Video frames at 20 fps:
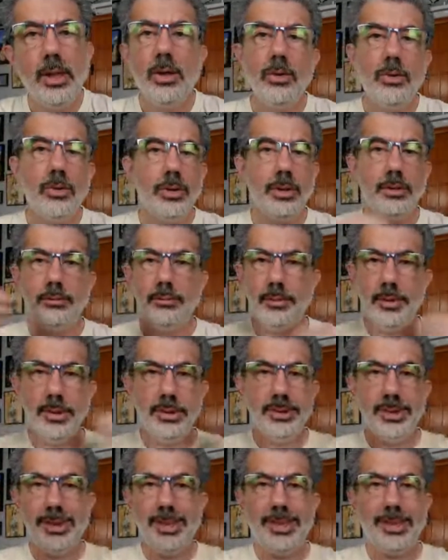or
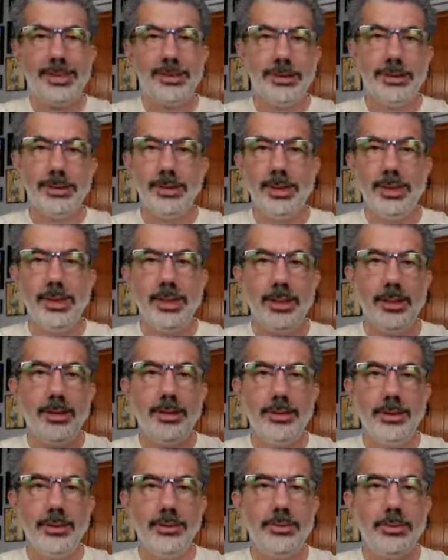there's links,
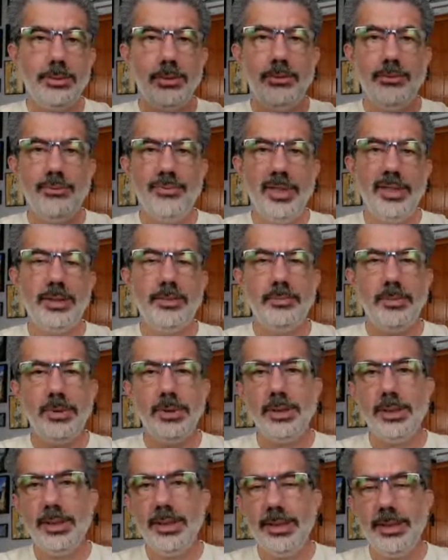YouTube,
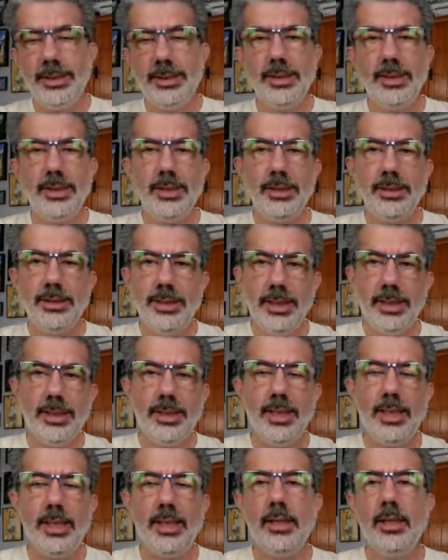Facebook, LinkedIn,
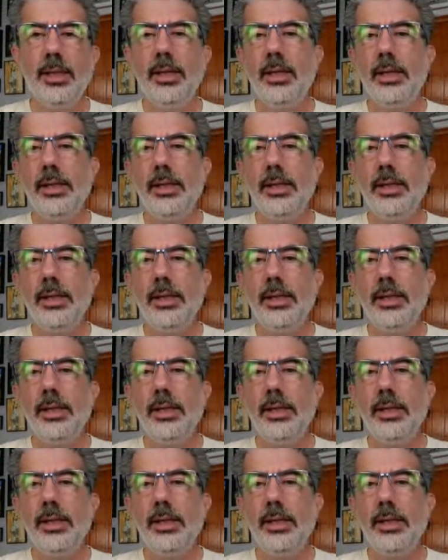TikTok.